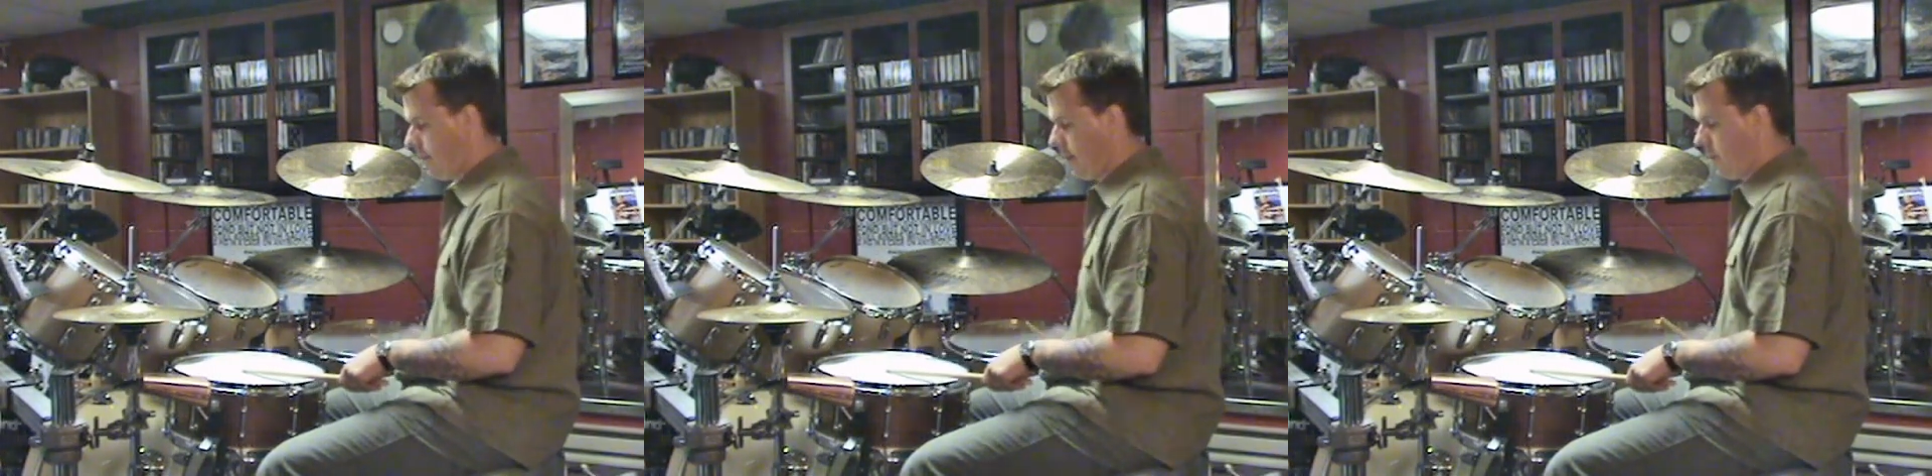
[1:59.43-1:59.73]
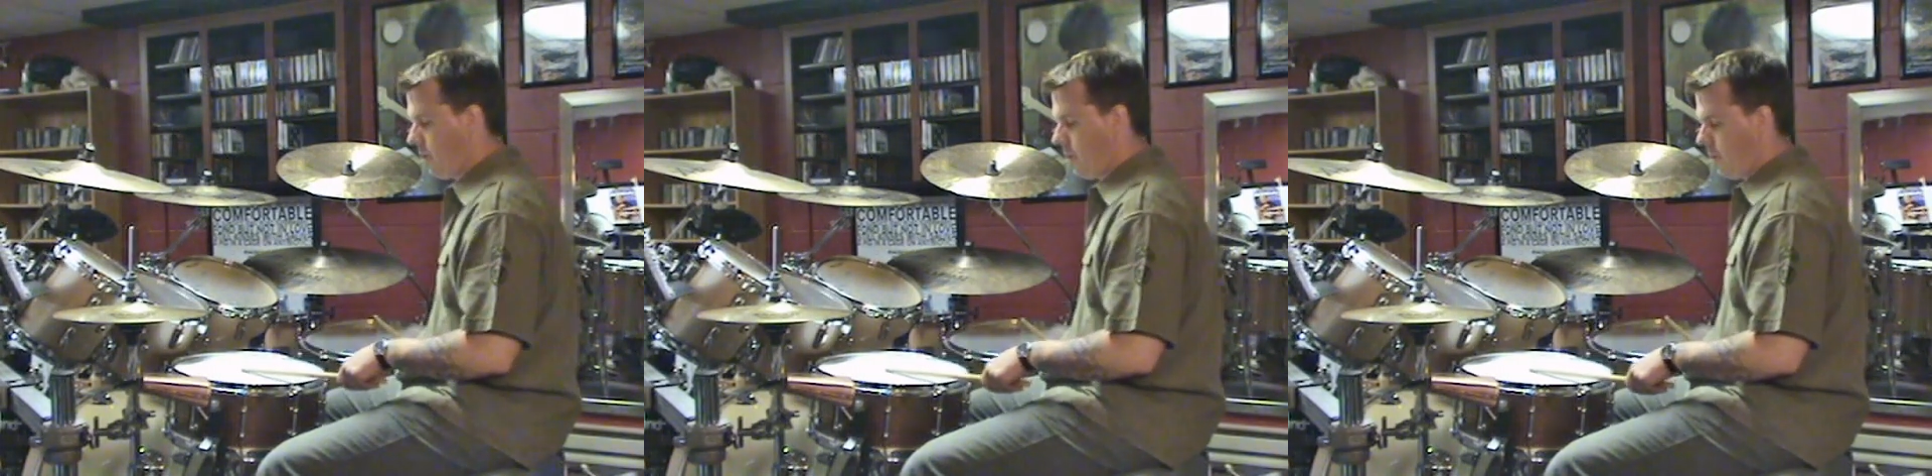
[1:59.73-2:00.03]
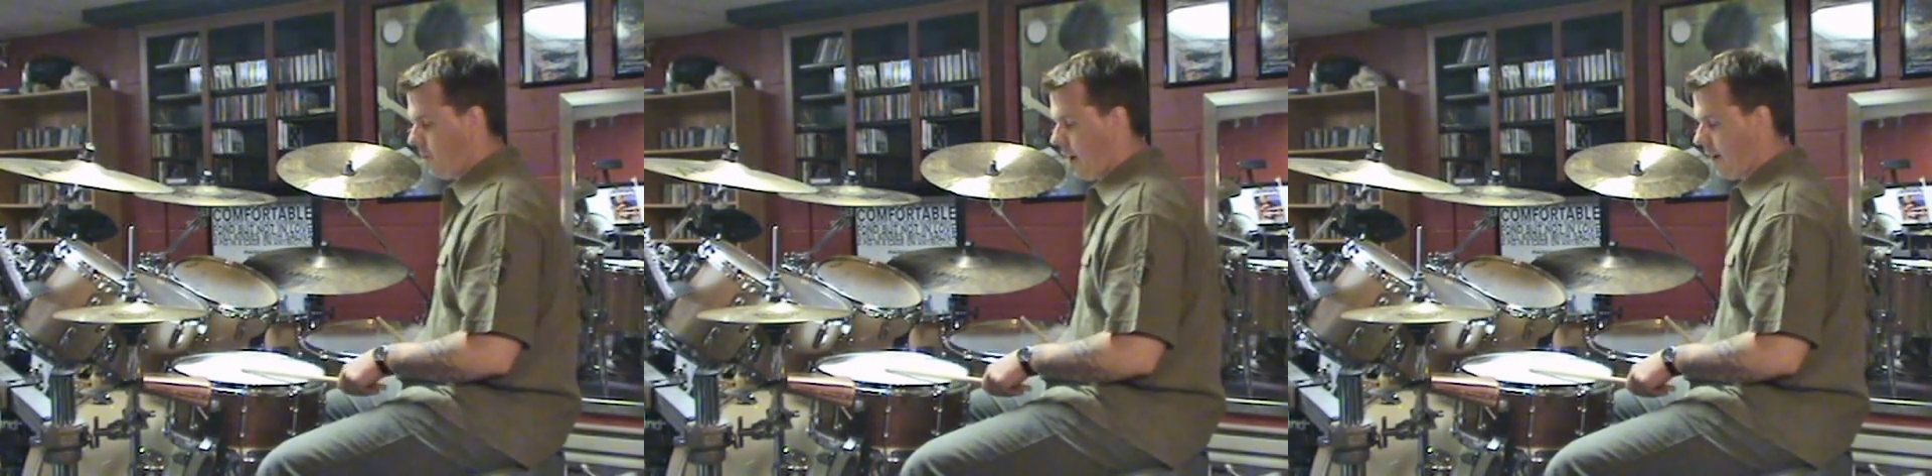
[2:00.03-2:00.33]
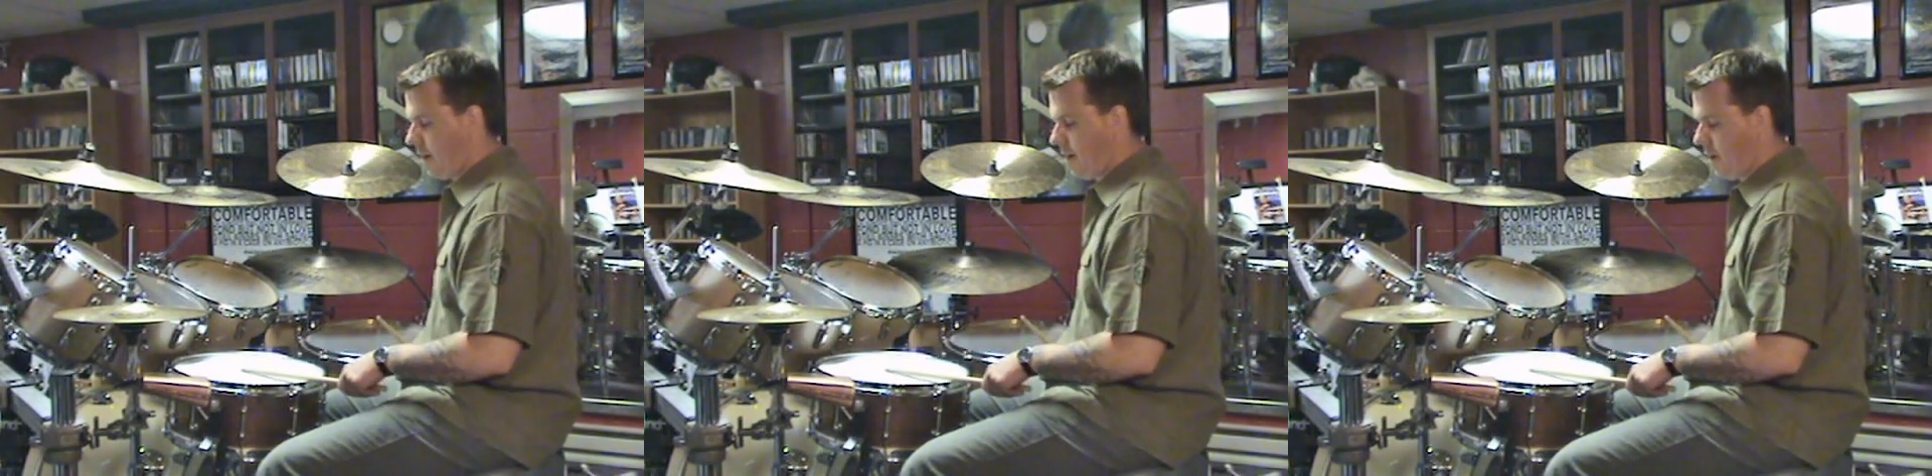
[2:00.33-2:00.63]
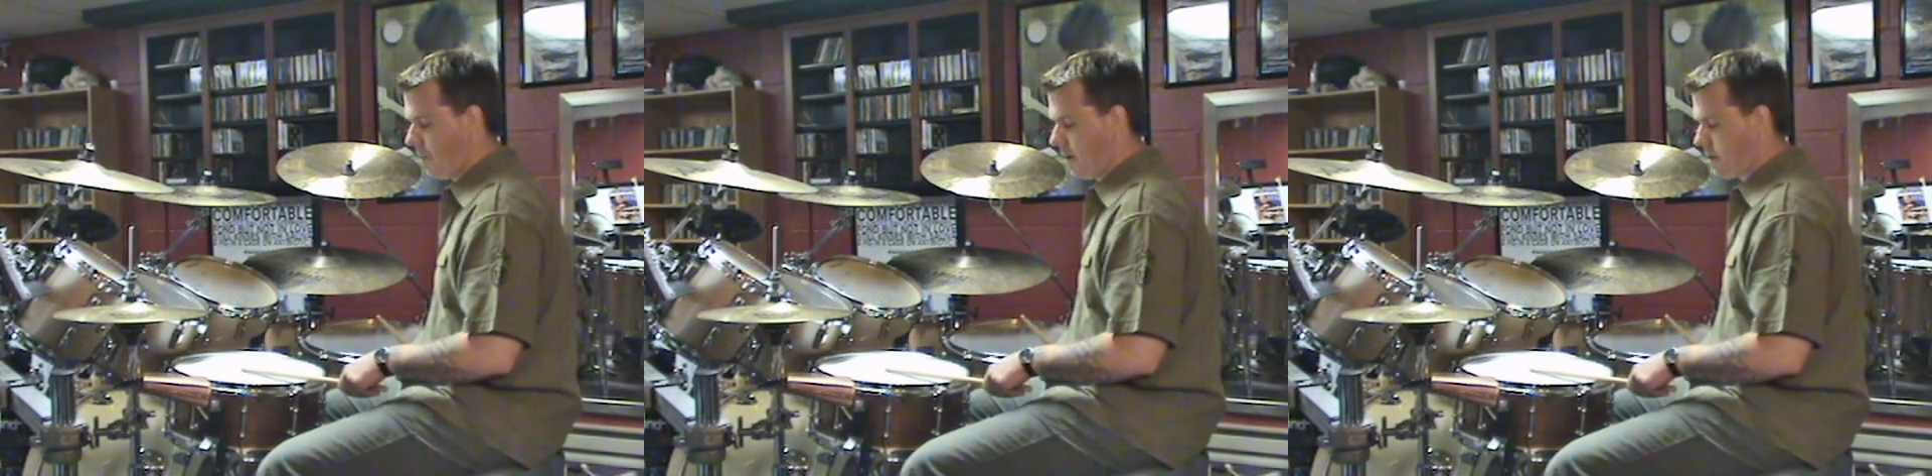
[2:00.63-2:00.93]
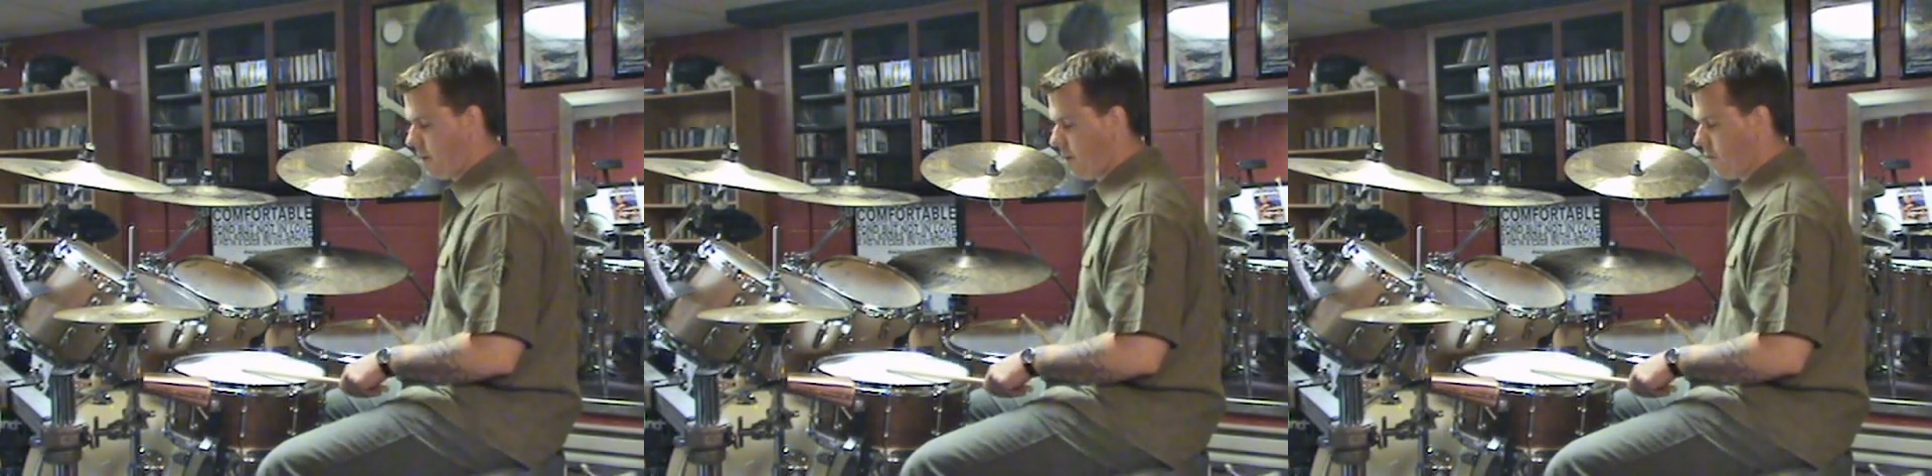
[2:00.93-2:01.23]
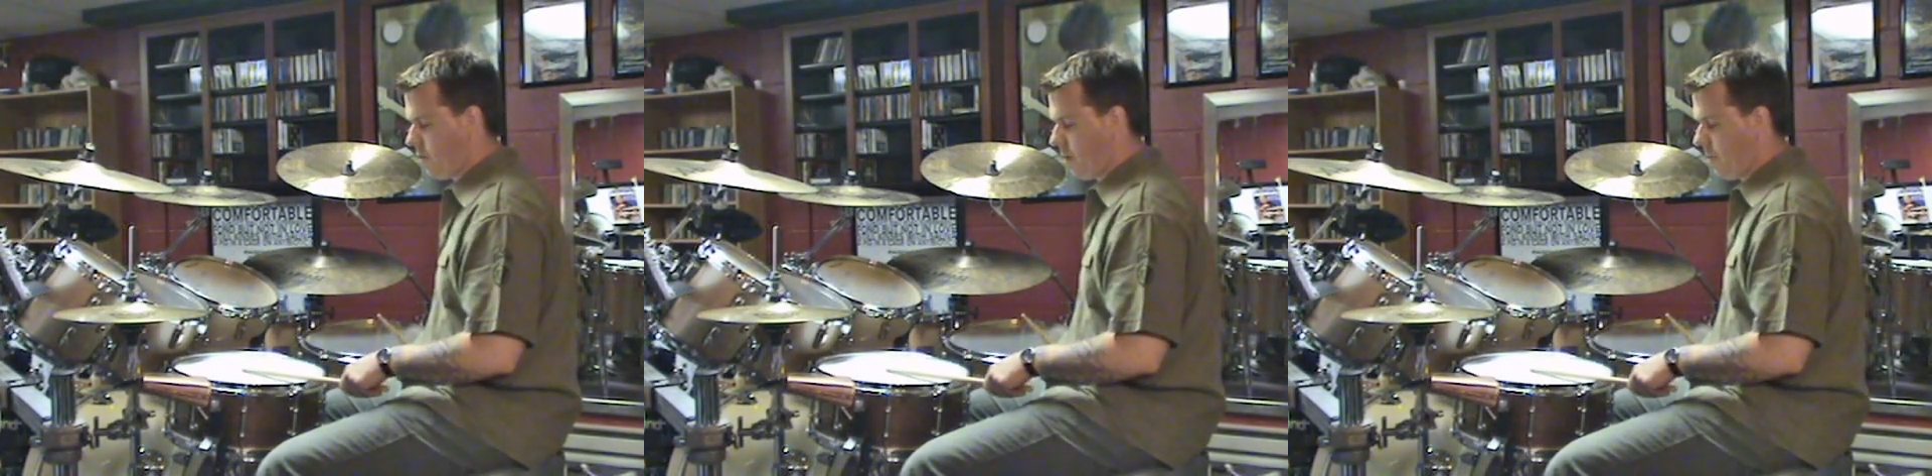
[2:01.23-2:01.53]
that I can hit my
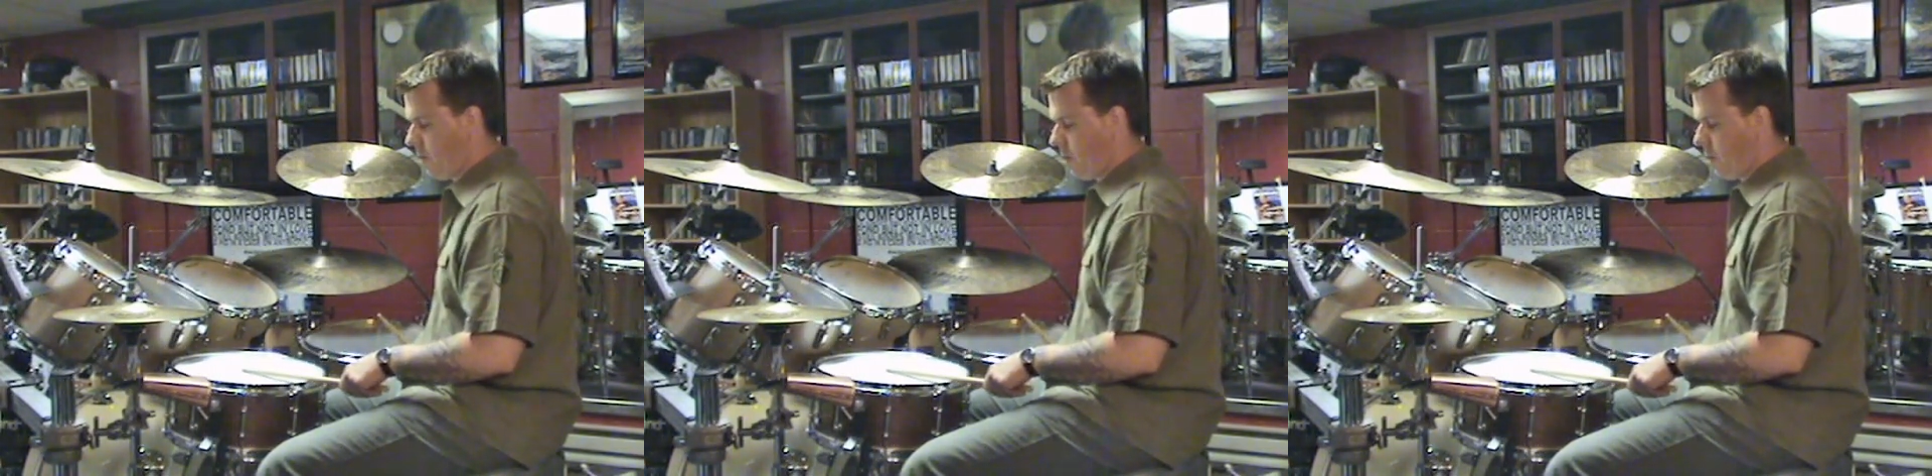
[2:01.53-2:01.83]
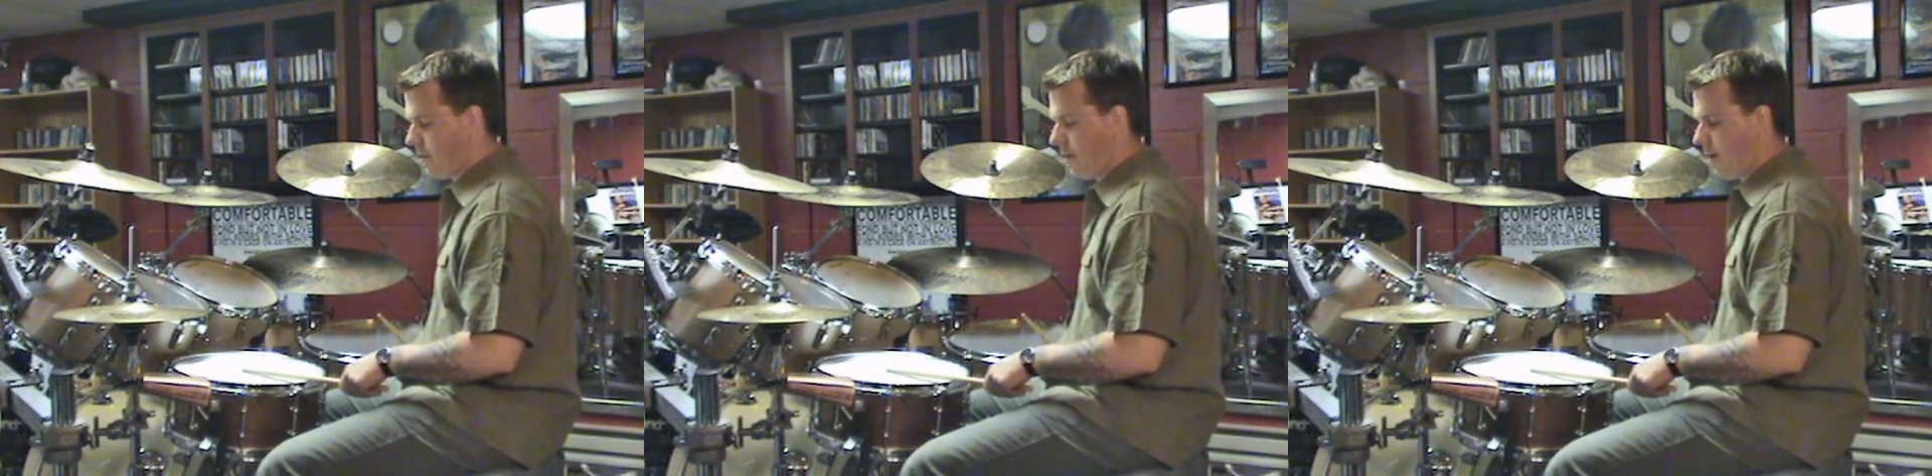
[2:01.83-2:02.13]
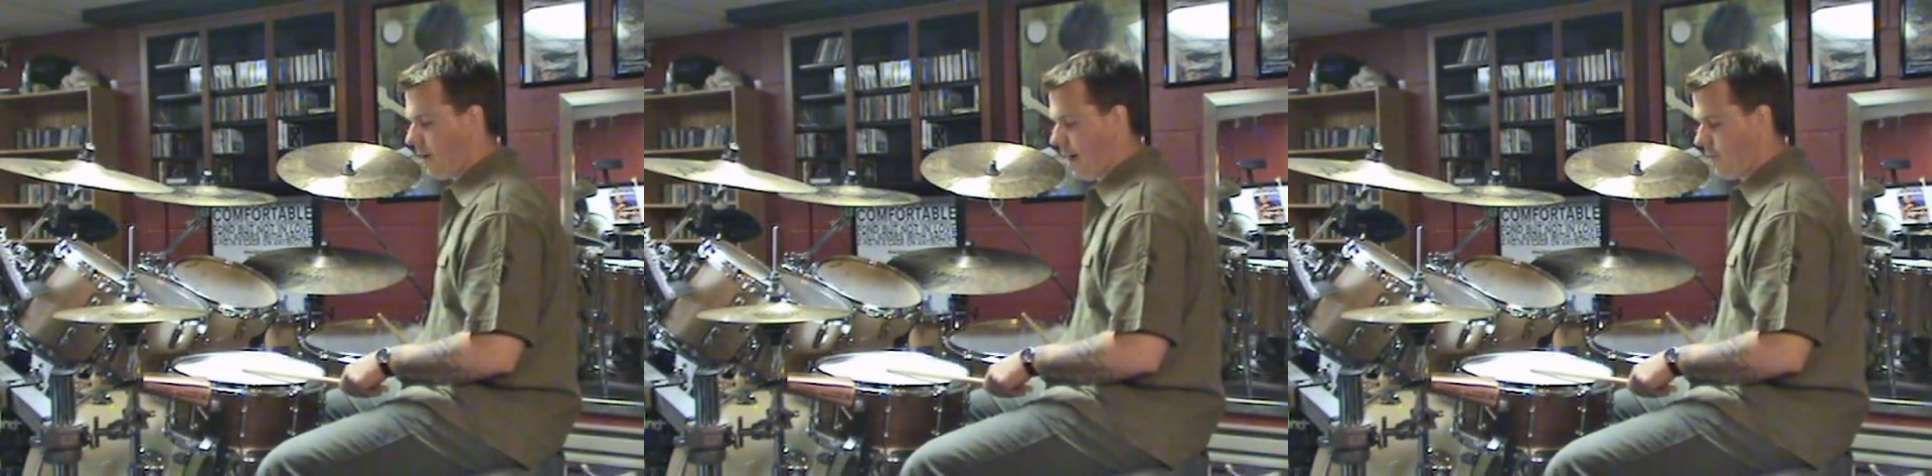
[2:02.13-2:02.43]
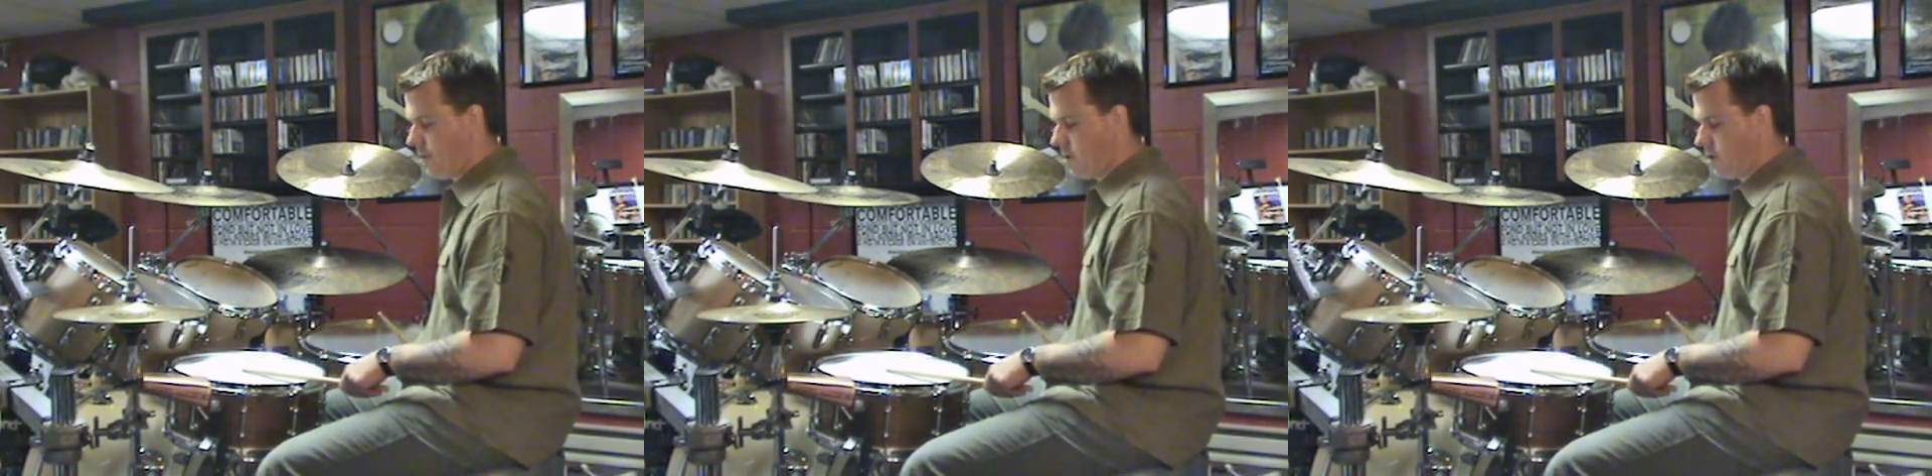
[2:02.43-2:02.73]
snare drum without having